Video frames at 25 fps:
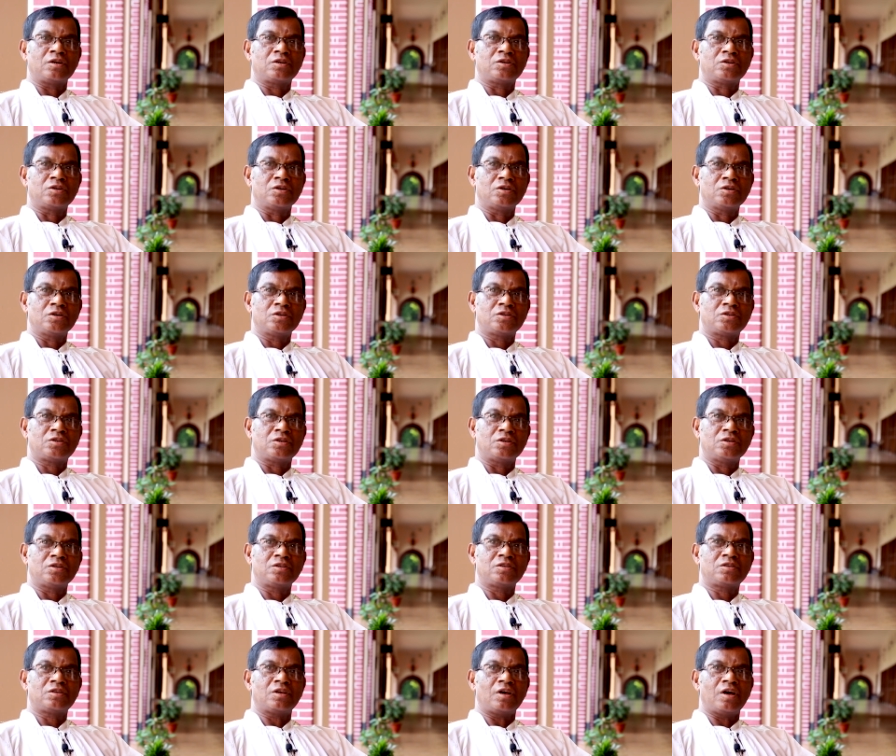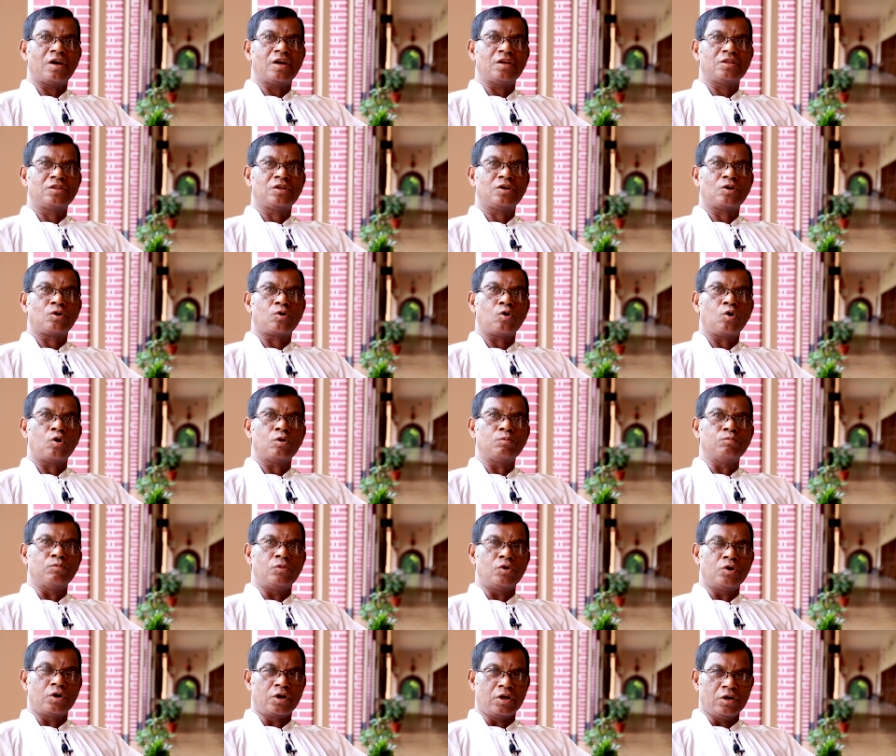the tertians as their role
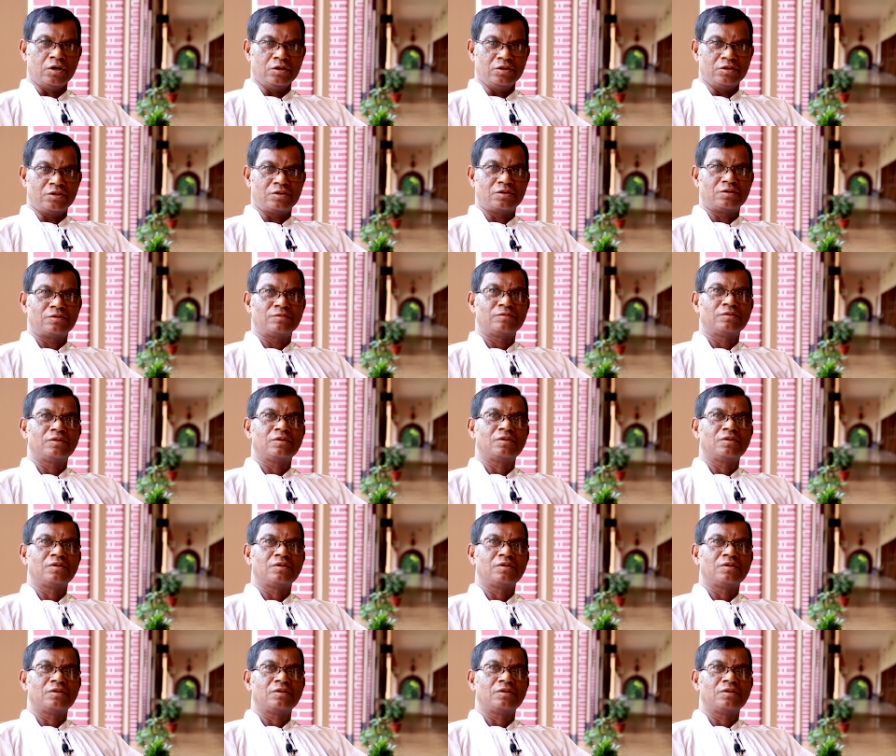models